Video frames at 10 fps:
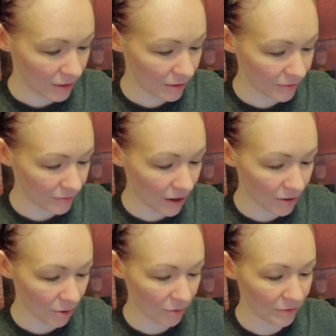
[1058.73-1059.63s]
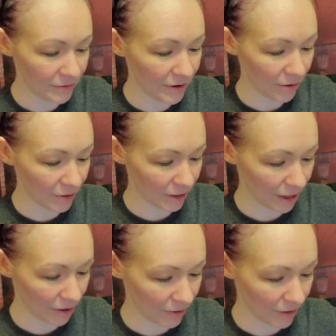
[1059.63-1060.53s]
Let's not go to the Derek
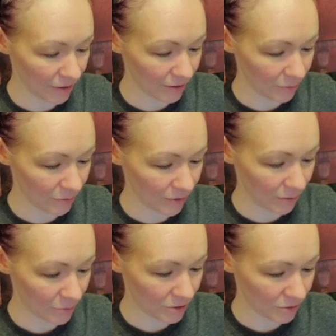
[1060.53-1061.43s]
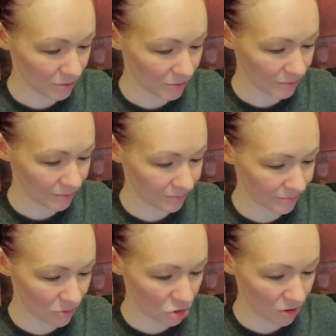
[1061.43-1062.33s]
era. That, that was a
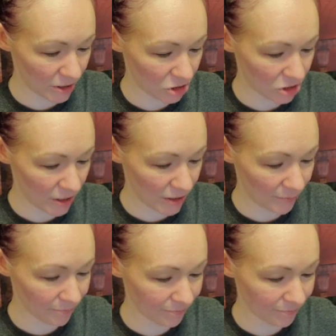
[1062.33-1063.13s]
strange time.